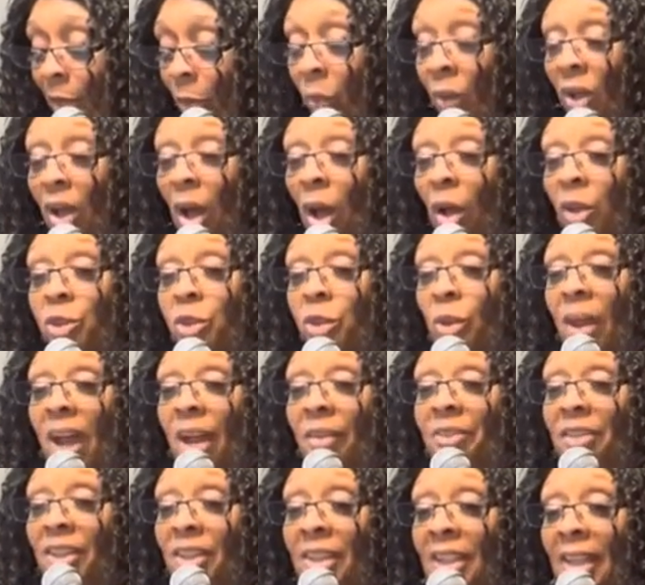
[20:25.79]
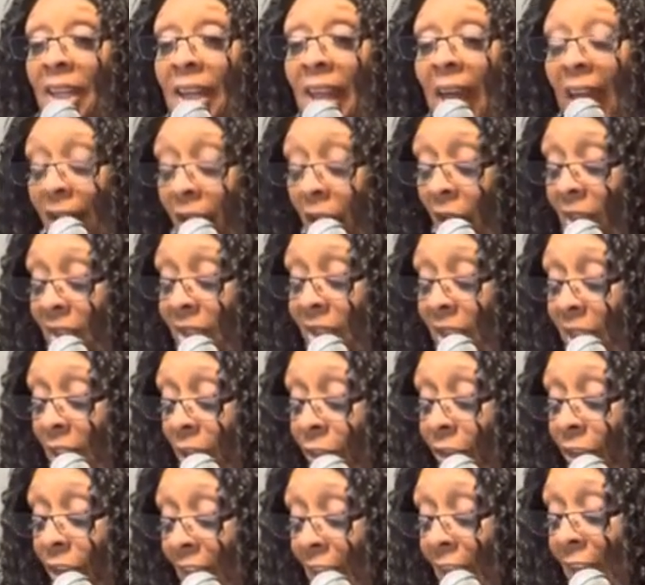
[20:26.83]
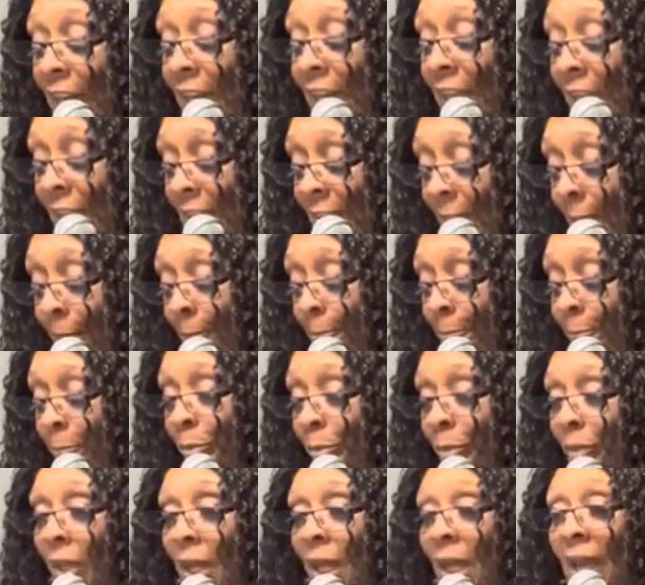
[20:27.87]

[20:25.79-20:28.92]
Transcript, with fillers: We also have to delight ourselves in him